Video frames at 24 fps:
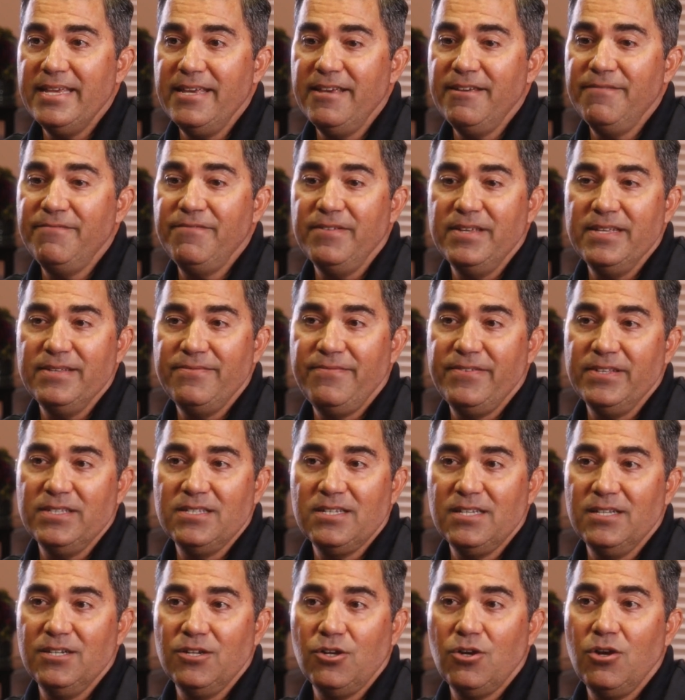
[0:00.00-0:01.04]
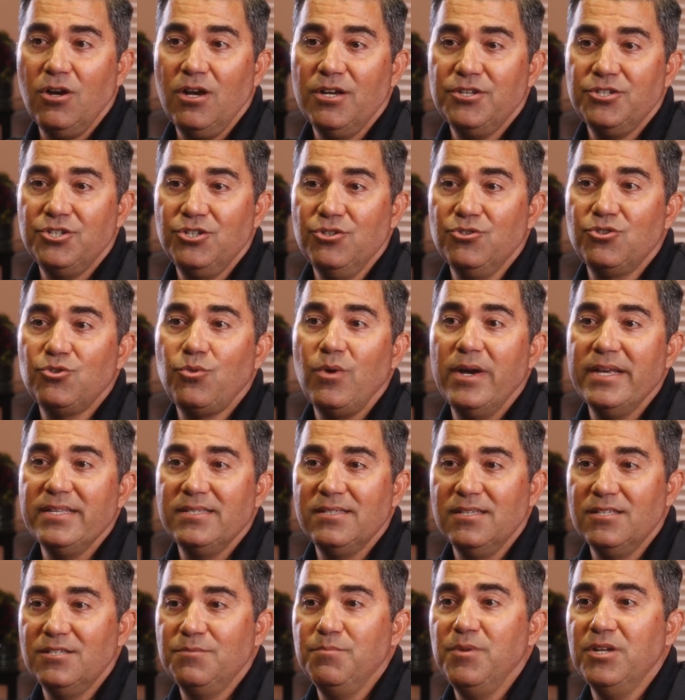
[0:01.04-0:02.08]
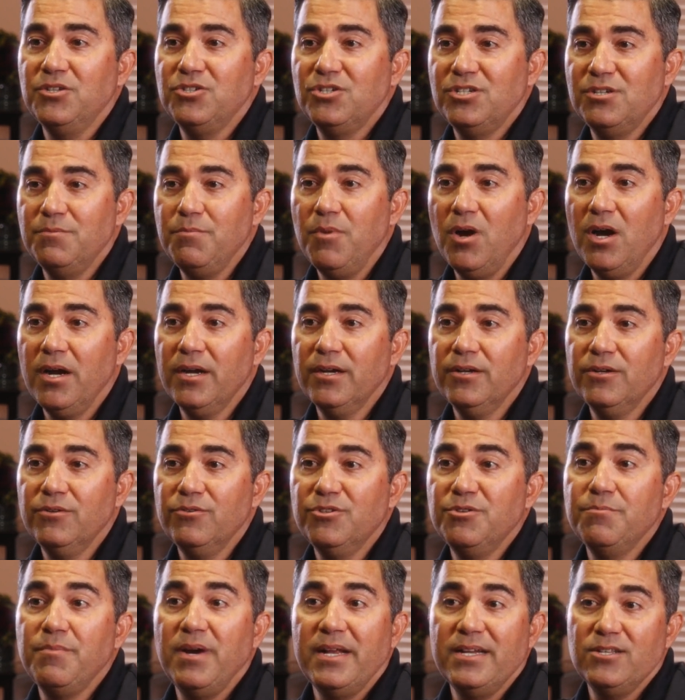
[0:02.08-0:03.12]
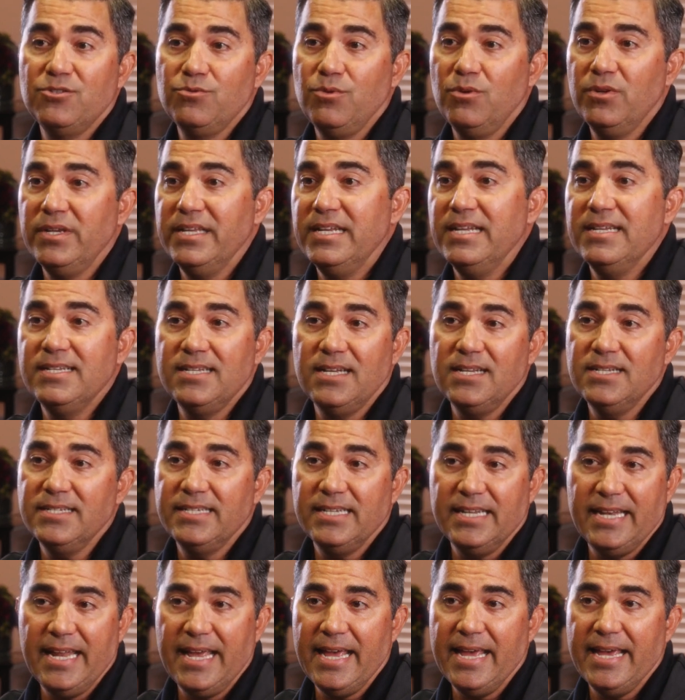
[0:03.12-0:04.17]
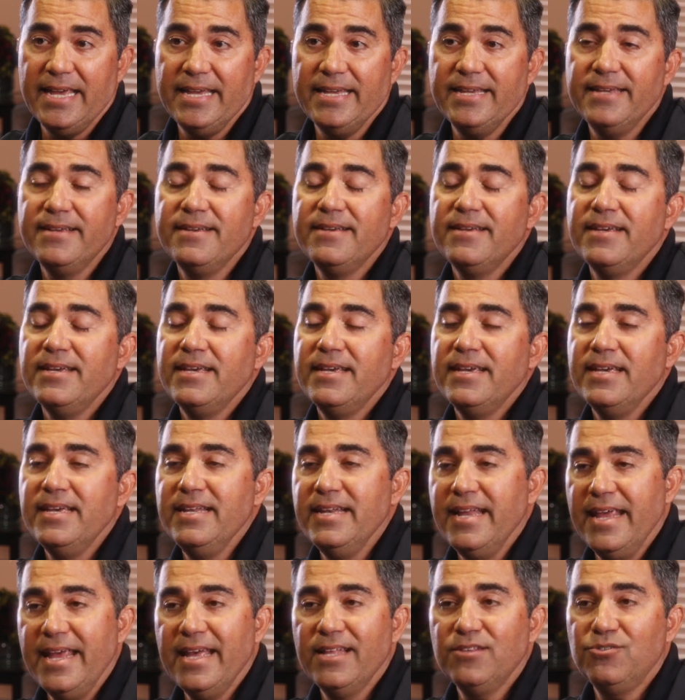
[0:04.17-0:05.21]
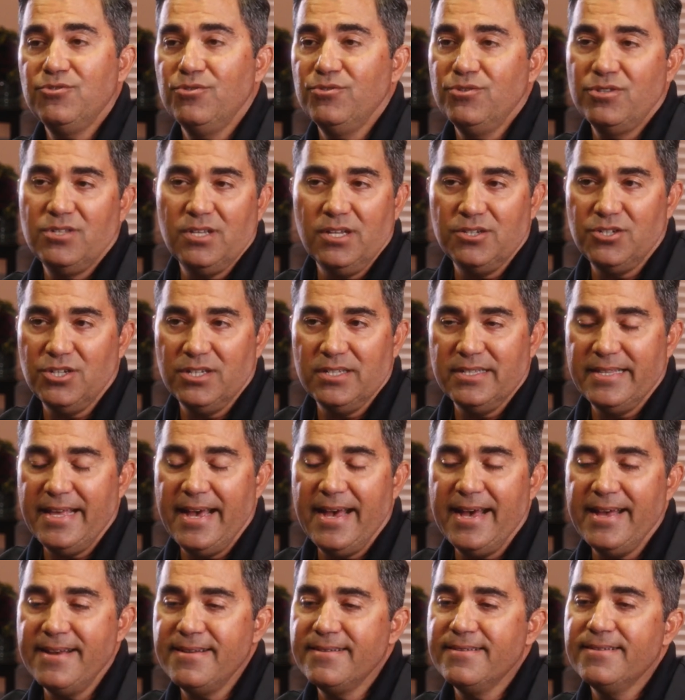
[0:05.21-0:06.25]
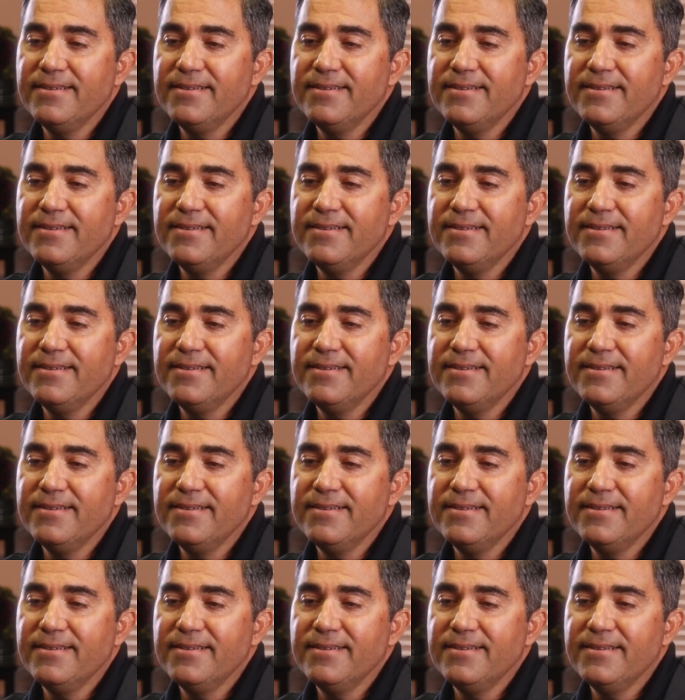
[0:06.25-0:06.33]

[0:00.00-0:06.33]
If it's going to cost you twice as much tomorrow, you might as well get it done today, and answers such as that.